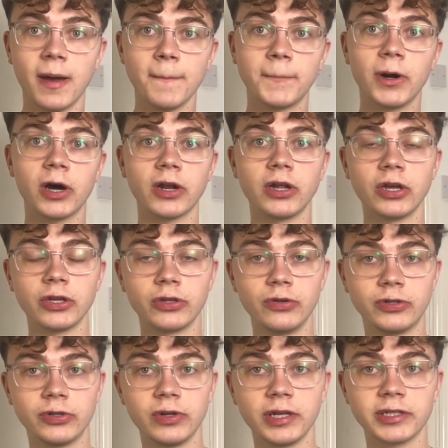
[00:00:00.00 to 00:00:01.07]
but you
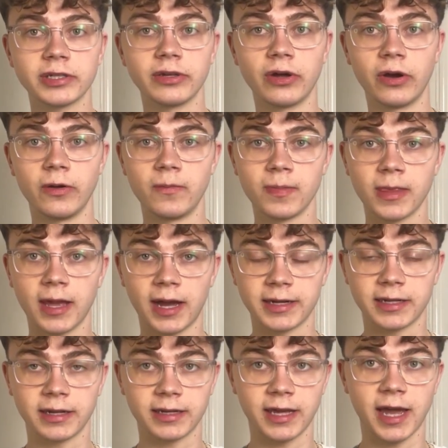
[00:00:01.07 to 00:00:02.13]
do need to know and
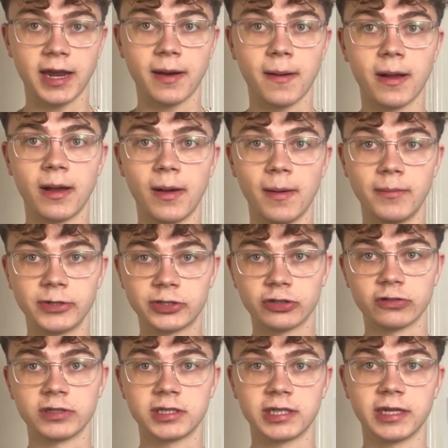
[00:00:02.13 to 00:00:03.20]
get a strong
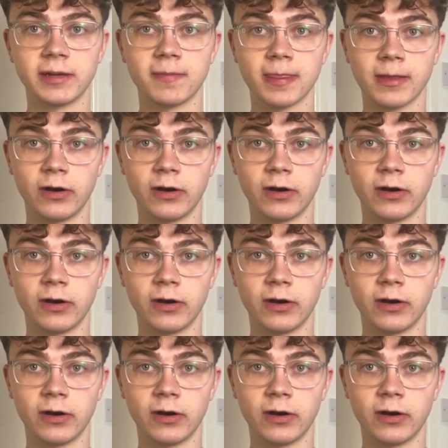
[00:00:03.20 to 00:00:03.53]
majority